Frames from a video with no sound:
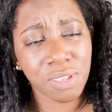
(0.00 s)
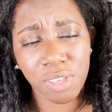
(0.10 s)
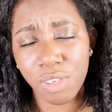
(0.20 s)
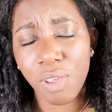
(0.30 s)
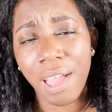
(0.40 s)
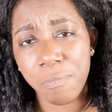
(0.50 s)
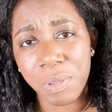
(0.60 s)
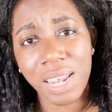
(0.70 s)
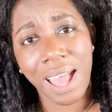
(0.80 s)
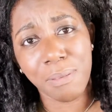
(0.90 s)
you have
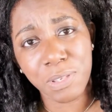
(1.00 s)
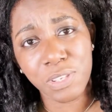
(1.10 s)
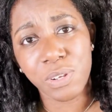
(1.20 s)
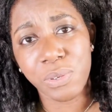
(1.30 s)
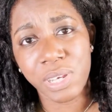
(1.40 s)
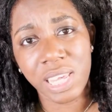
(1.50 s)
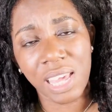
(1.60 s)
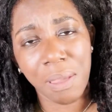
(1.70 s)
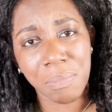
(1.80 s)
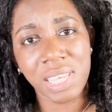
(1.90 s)
been absolutely
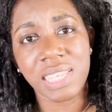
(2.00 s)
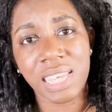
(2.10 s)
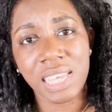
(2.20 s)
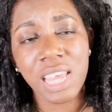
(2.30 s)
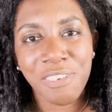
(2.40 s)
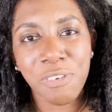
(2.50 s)
amazing.